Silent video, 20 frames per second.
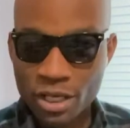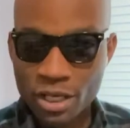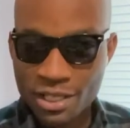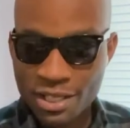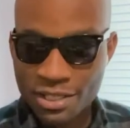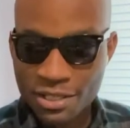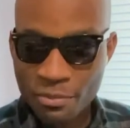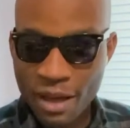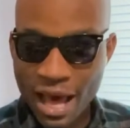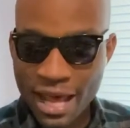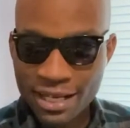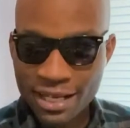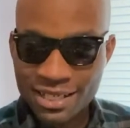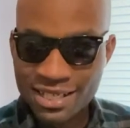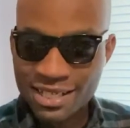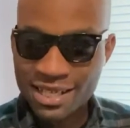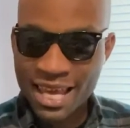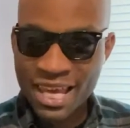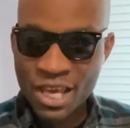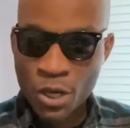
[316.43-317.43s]
to somebody
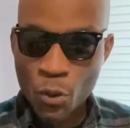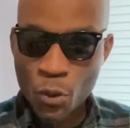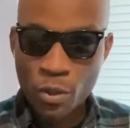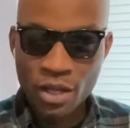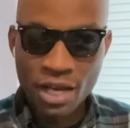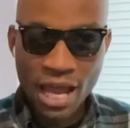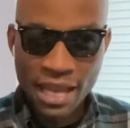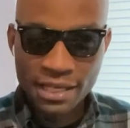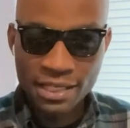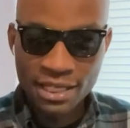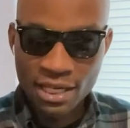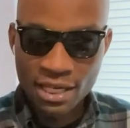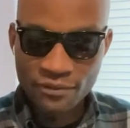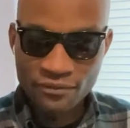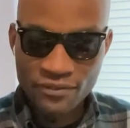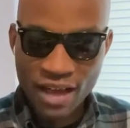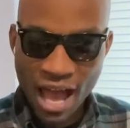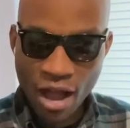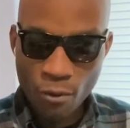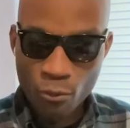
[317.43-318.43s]
today who can
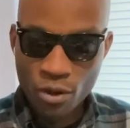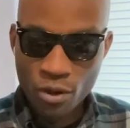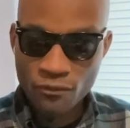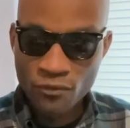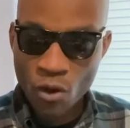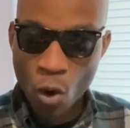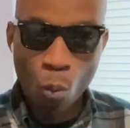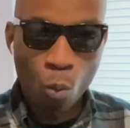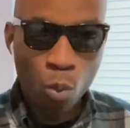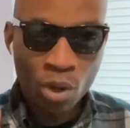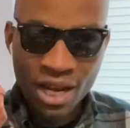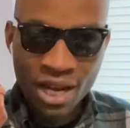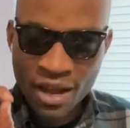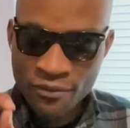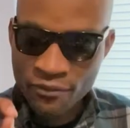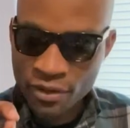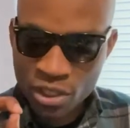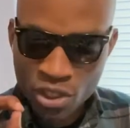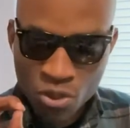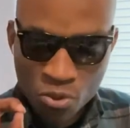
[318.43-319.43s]
identify with
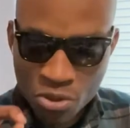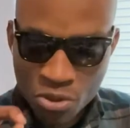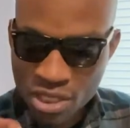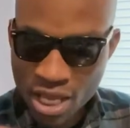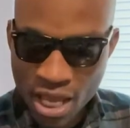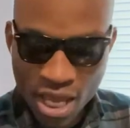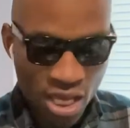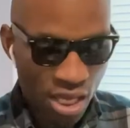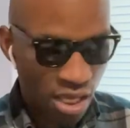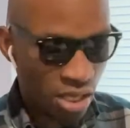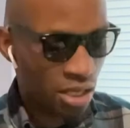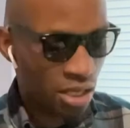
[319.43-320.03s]
whatever you say